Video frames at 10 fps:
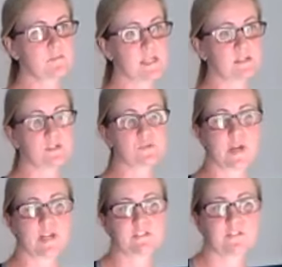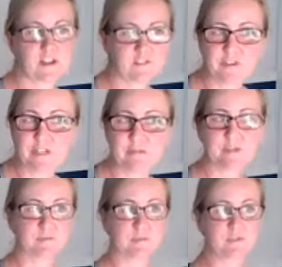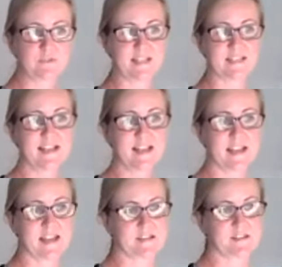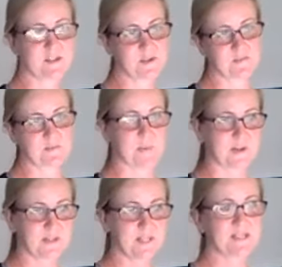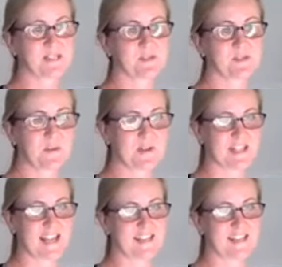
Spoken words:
Dancers wanted to find freedom in their movement, and modern dance was born.